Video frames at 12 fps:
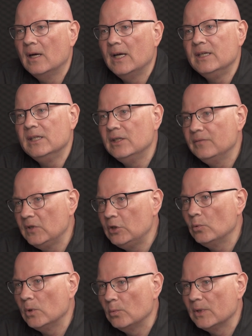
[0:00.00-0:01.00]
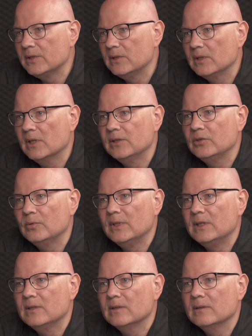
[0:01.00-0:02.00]
and individual Western
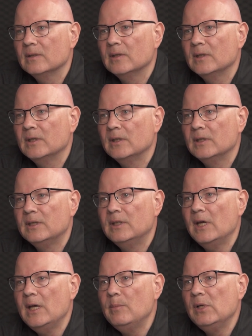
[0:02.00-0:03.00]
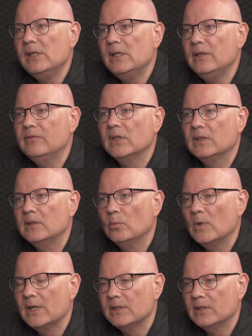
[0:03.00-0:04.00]
countries. They believe that the
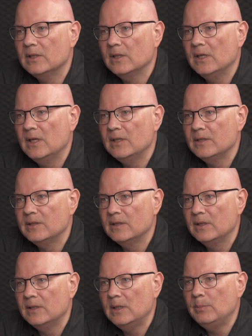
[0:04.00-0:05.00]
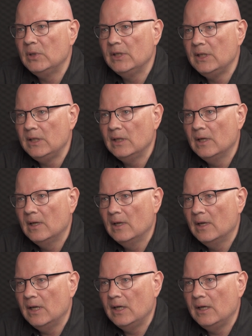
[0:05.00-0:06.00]
West is deeply
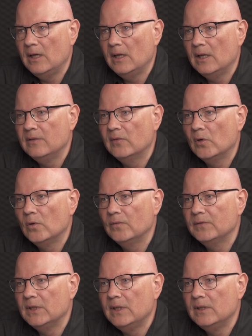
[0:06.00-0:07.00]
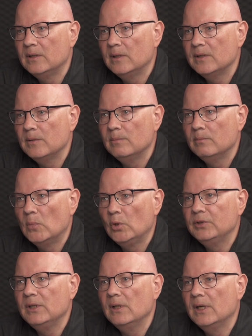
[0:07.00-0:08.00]
involved in
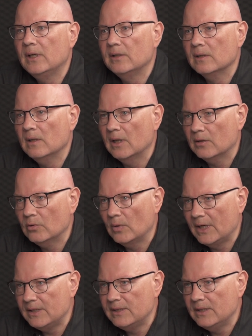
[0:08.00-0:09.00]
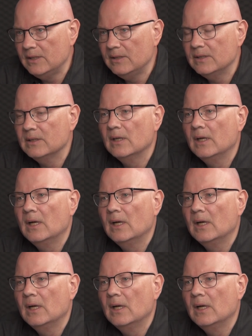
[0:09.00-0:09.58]
multi-layered crises,